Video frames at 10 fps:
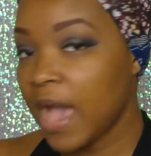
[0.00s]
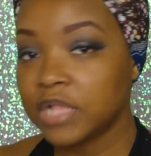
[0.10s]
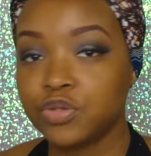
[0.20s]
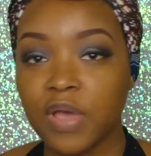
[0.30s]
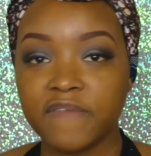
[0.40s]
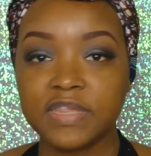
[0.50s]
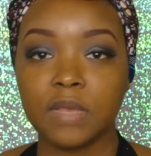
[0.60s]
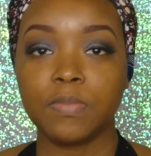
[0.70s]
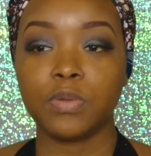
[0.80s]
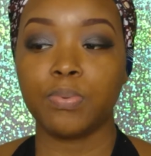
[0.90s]
I do have a
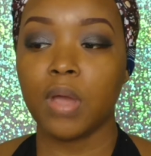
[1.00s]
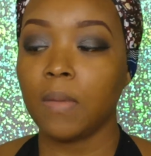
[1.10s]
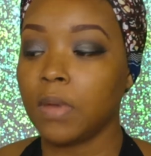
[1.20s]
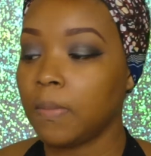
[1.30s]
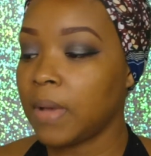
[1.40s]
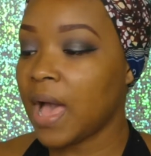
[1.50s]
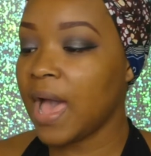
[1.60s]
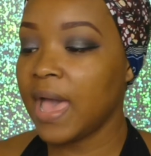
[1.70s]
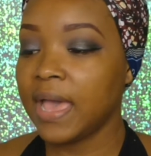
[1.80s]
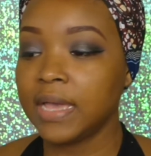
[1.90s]
sample of the primer, but
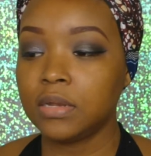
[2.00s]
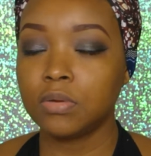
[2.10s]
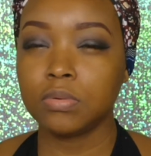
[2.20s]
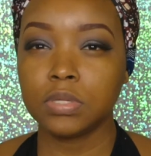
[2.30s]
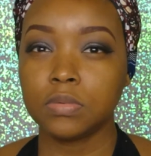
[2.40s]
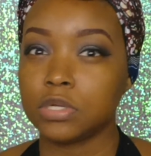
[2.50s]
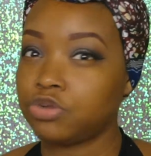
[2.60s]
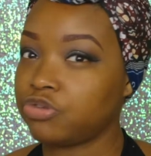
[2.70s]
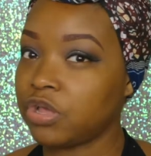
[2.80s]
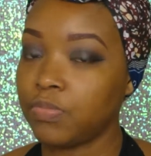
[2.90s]
I don't really want to
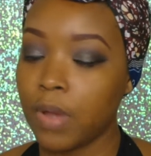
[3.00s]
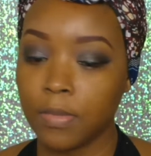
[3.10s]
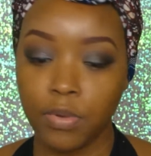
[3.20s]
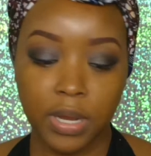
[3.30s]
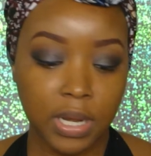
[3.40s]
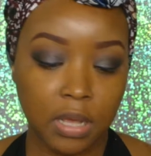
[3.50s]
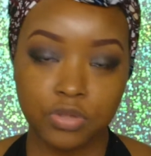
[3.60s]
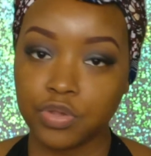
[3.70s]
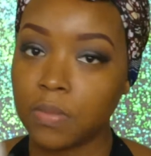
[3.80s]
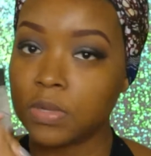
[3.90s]
try the primer right now,
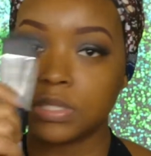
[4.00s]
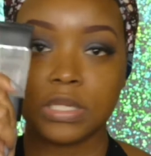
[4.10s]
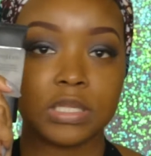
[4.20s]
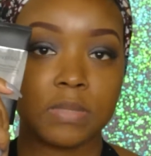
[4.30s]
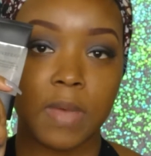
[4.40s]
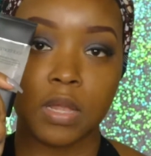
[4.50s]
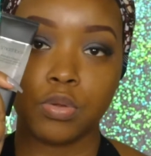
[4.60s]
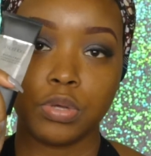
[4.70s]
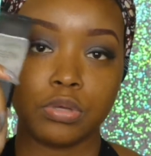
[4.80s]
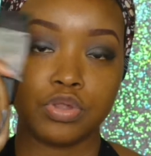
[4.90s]
so I'm going to stick to my
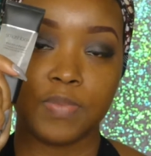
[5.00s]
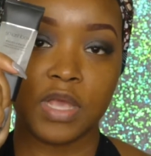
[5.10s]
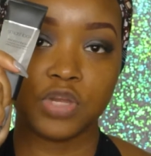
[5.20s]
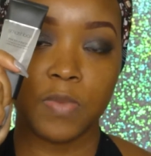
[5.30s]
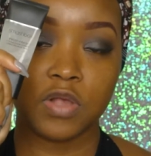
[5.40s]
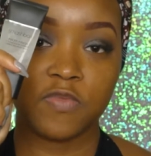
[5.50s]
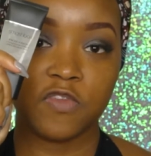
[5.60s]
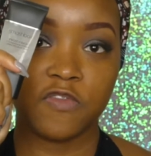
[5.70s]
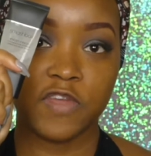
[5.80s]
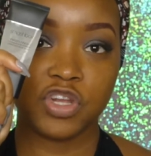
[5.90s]
loyal Smashbox
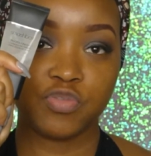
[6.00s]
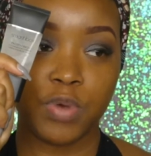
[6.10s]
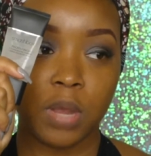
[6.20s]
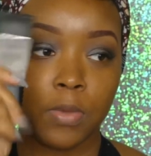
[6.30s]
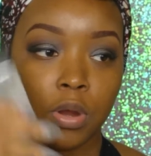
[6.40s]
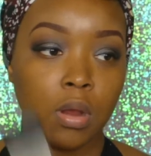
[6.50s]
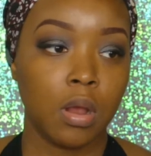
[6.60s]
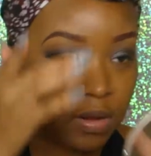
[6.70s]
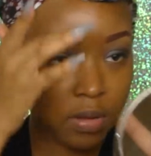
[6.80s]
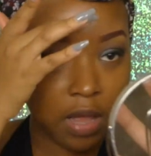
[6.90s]
Photo Finish Primer.
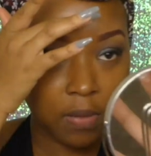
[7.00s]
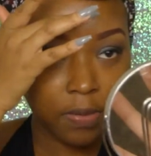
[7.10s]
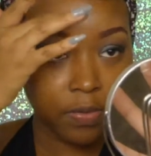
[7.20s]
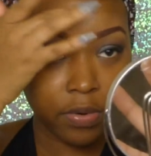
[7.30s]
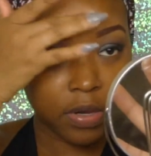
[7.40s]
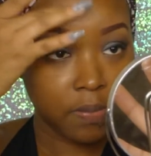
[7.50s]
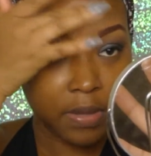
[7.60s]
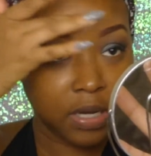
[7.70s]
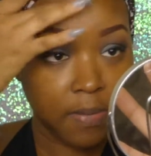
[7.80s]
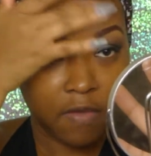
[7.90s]
I know a lot of people were
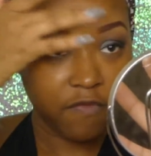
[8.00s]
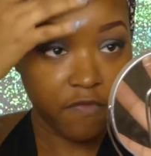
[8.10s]
complaining about